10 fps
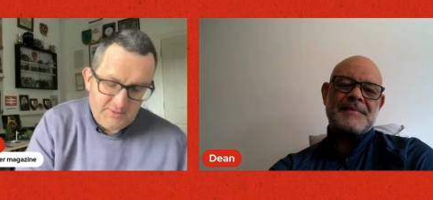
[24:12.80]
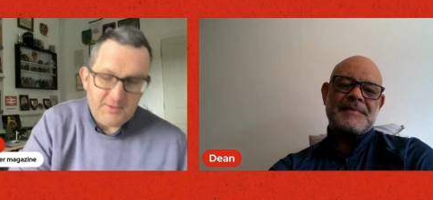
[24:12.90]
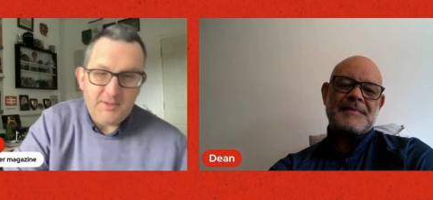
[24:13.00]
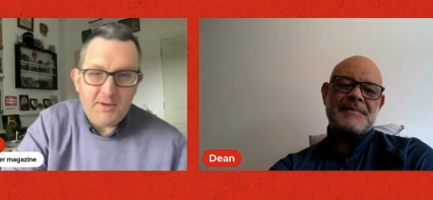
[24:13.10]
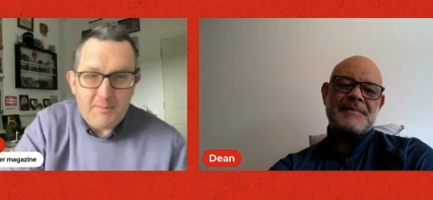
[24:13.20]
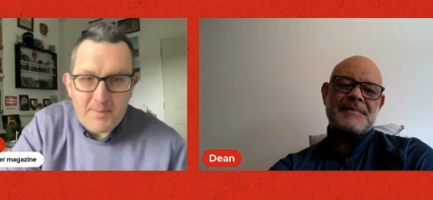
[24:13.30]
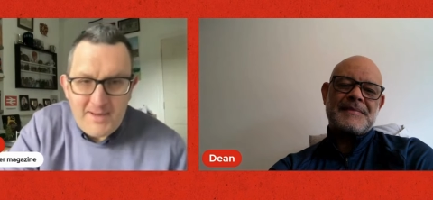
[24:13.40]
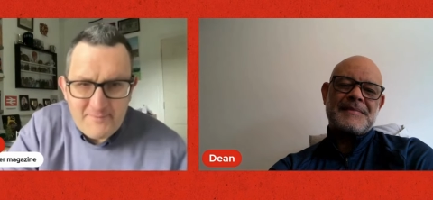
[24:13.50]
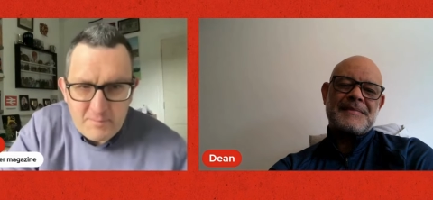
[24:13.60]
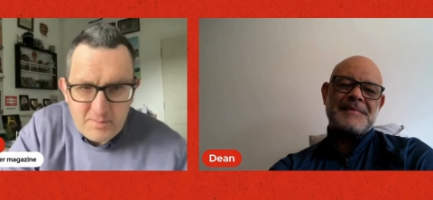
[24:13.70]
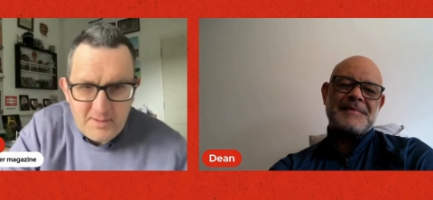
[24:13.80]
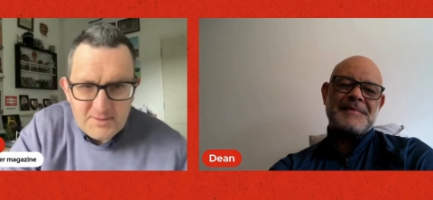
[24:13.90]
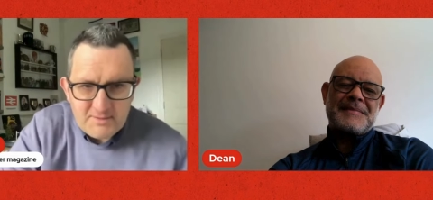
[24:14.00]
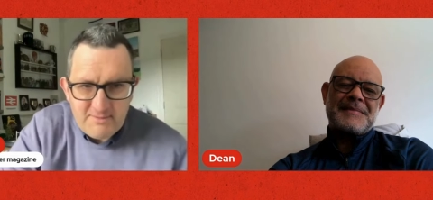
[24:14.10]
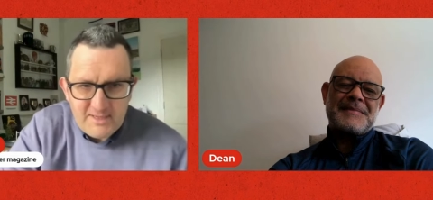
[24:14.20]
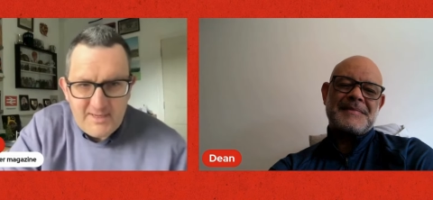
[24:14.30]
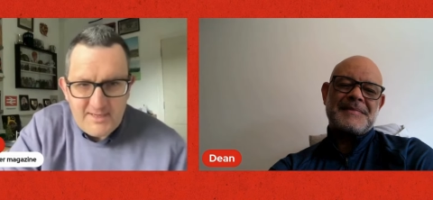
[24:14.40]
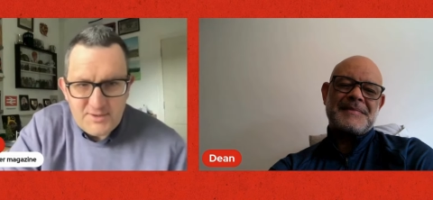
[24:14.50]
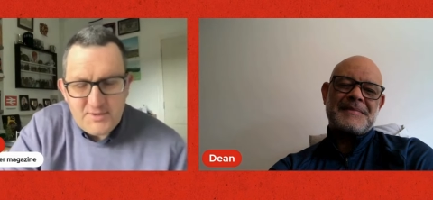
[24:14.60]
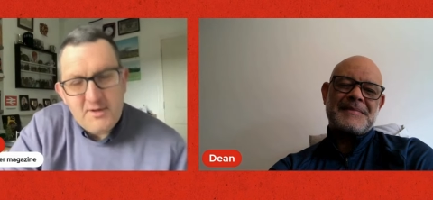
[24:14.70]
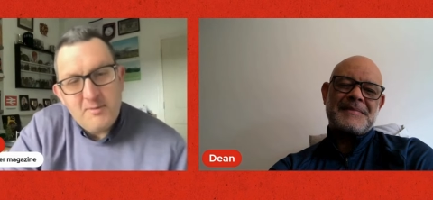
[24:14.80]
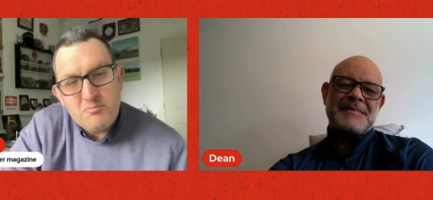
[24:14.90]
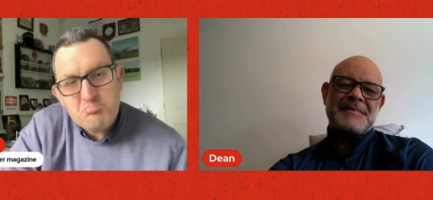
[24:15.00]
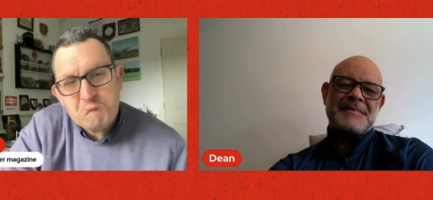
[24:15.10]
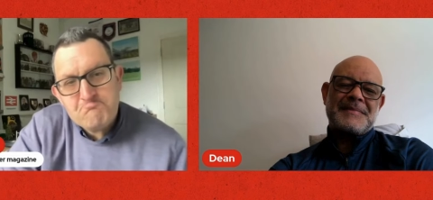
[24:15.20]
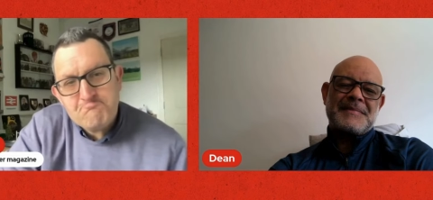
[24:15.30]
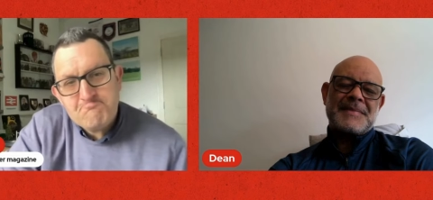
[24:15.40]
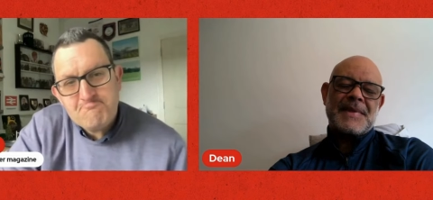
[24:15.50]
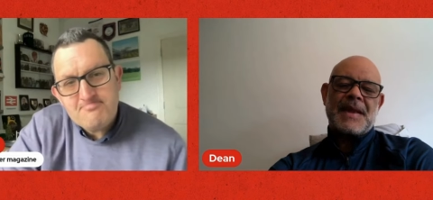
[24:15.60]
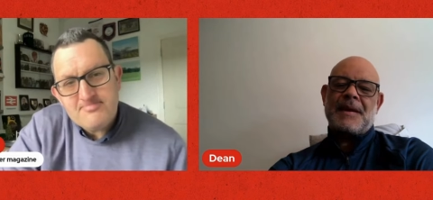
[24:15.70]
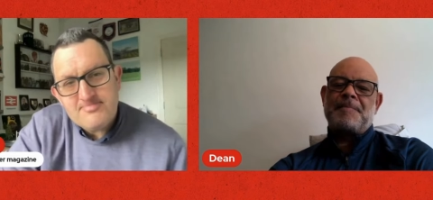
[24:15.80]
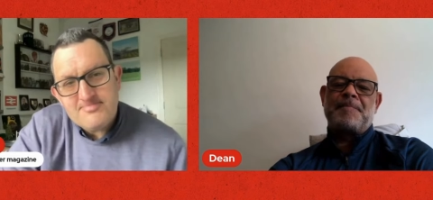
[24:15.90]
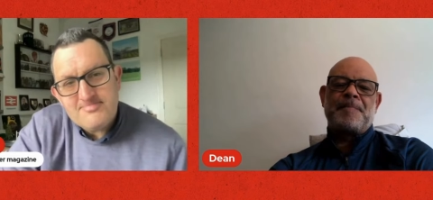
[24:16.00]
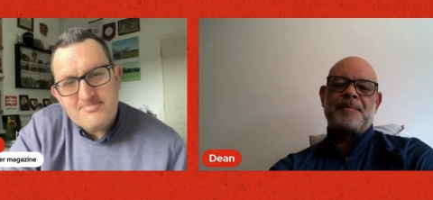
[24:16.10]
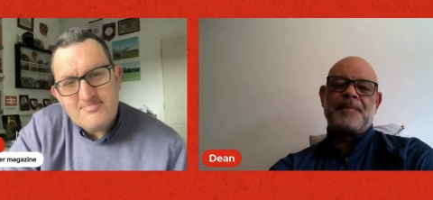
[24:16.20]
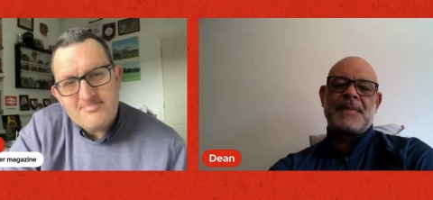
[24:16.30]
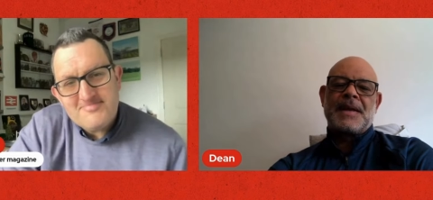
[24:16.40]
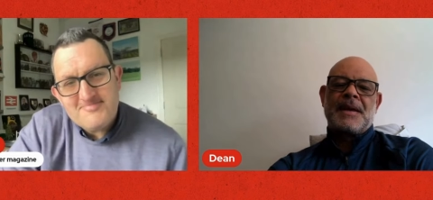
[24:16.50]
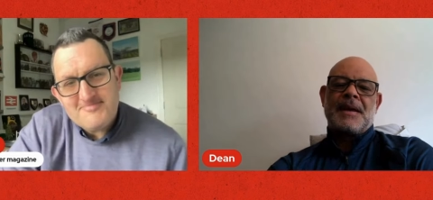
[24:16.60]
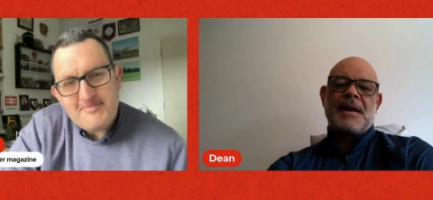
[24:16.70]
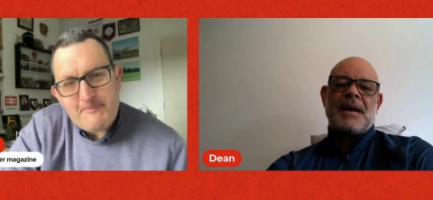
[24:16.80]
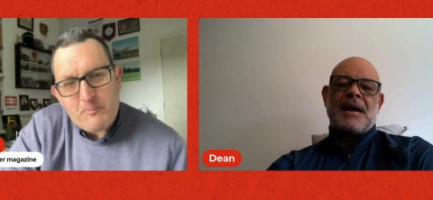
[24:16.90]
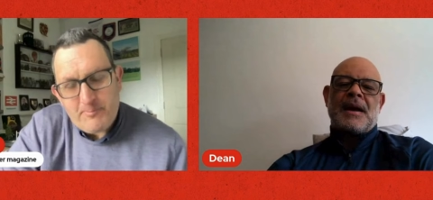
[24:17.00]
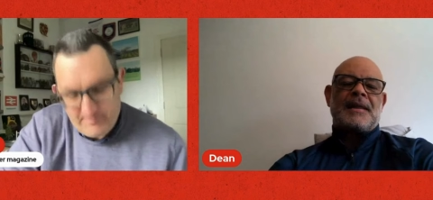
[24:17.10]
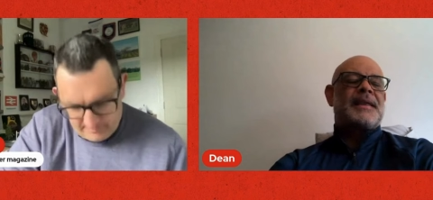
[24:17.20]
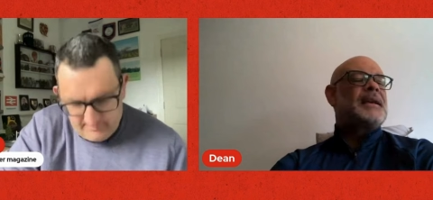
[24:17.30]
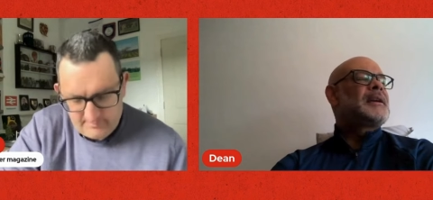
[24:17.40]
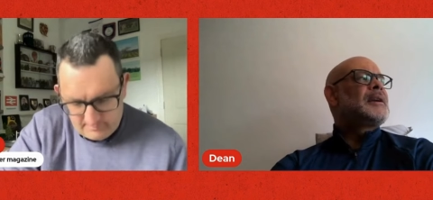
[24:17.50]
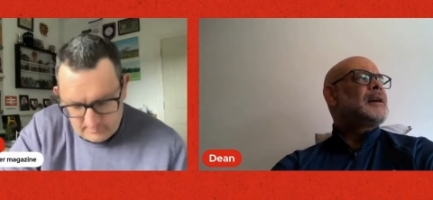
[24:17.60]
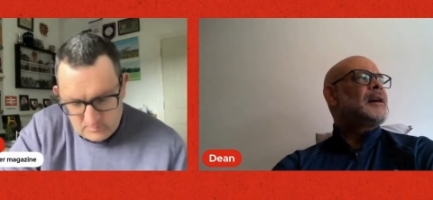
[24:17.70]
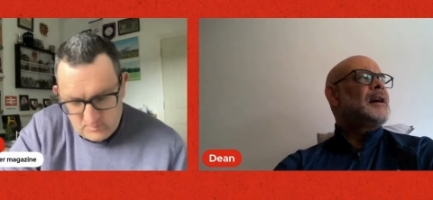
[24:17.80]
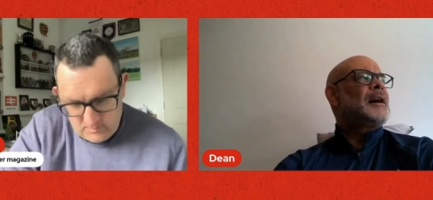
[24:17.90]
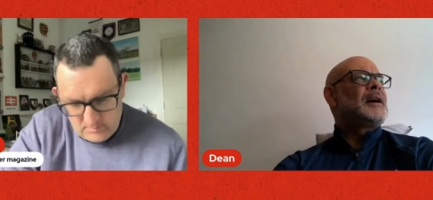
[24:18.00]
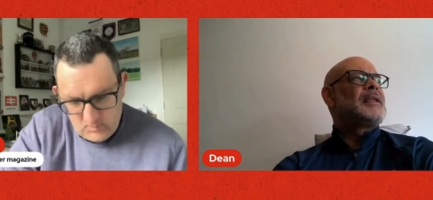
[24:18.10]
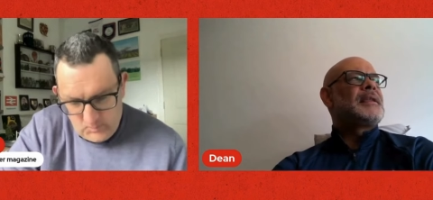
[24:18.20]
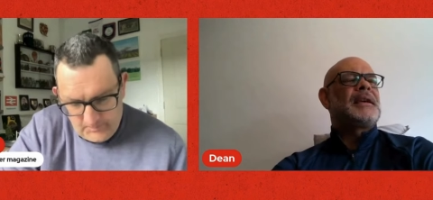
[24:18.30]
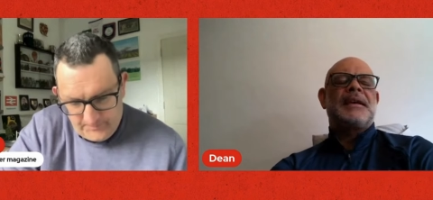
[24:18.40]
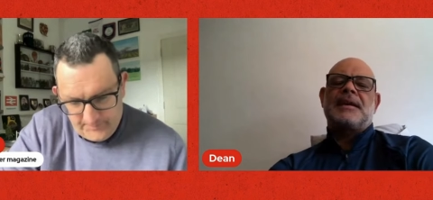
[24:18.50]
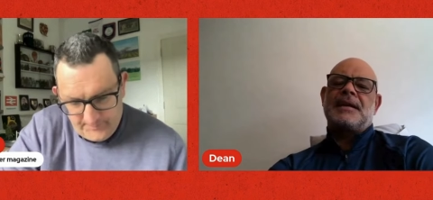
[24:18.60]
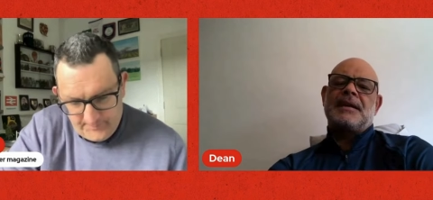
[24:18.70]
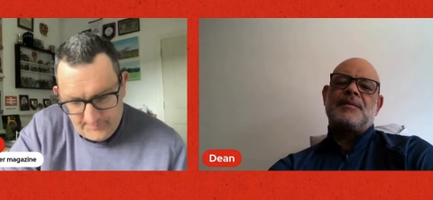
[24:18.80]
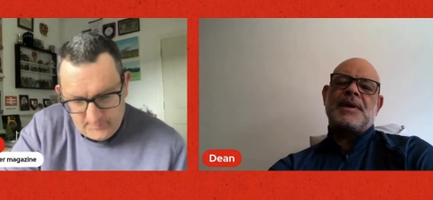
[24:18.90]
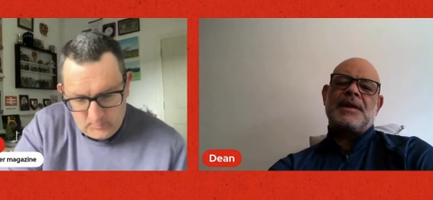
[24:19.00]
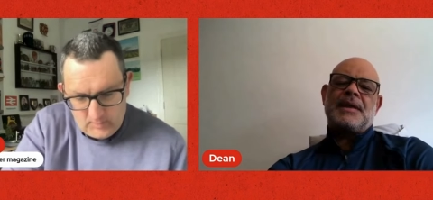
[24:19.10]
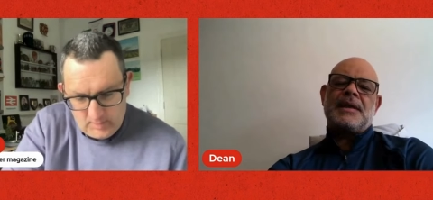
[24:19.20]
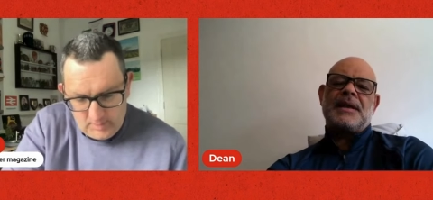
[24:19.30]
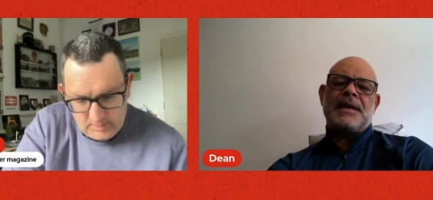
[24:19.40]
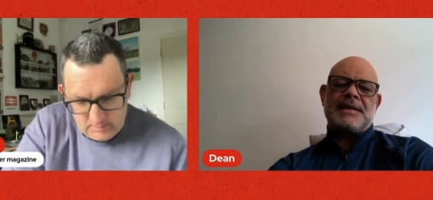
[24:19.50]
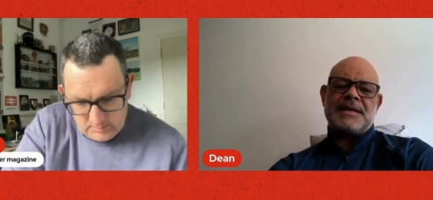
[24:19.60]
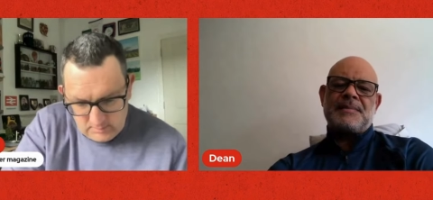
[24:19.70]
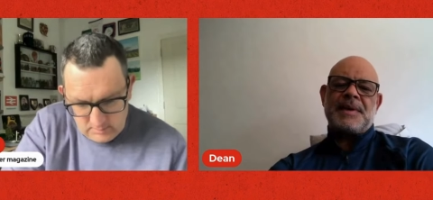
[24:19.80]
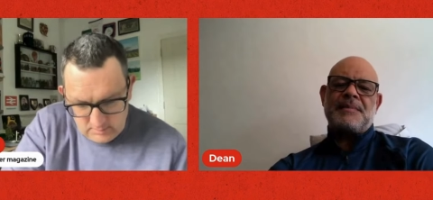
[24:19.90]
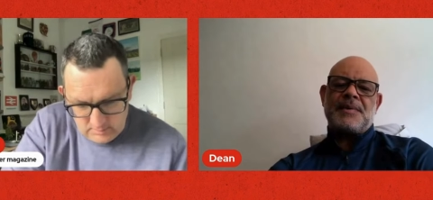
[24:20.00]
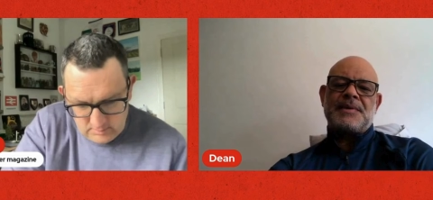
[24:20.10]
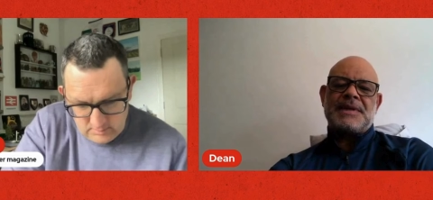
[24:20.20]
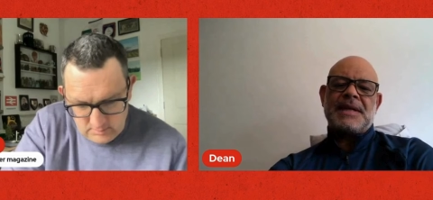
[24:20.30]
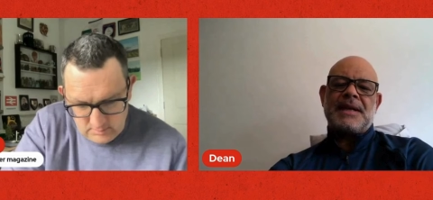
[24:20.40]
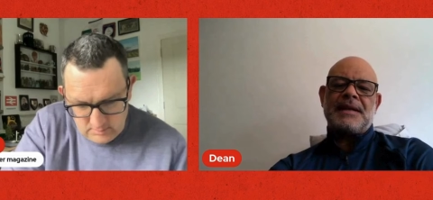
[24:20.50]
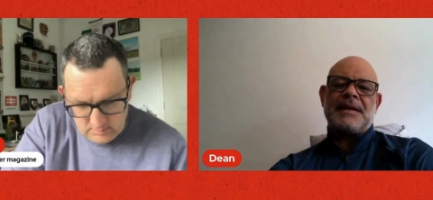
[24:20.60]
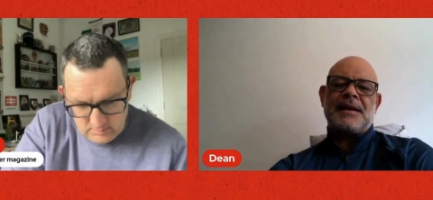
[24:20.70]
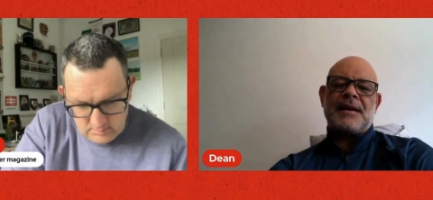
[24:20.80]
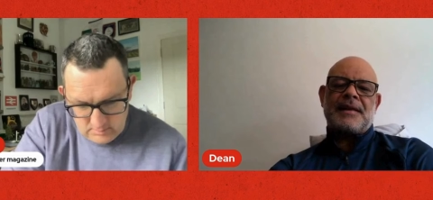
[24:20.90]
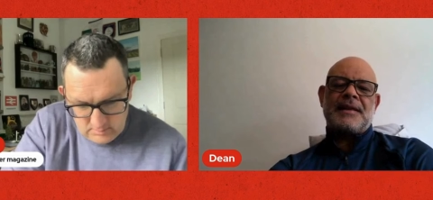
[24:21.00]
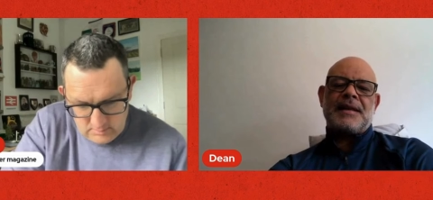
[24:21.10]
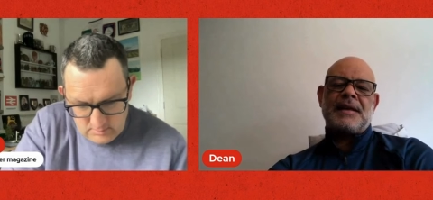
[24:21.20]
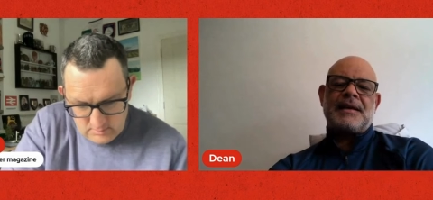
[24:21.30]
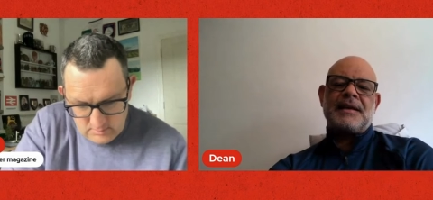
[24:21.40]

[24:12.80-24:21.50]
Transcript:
Speaker 1: you don't believe in promotion and relegation, do you?
Speaker 2: No, I think I think when the ECB brought it in, I think